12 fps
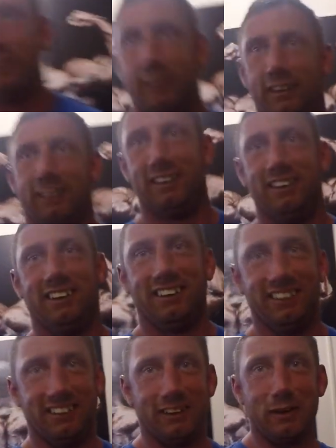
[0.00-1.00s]
went to. What
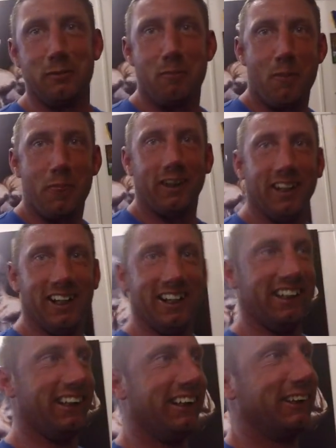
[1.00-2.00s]
nationality are you?
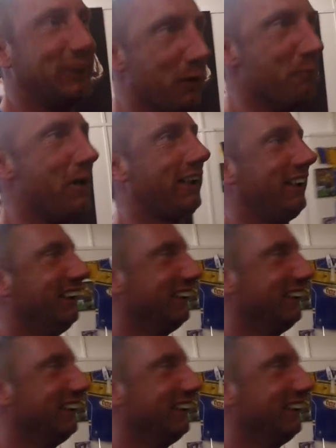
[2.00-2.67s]
Sunbed.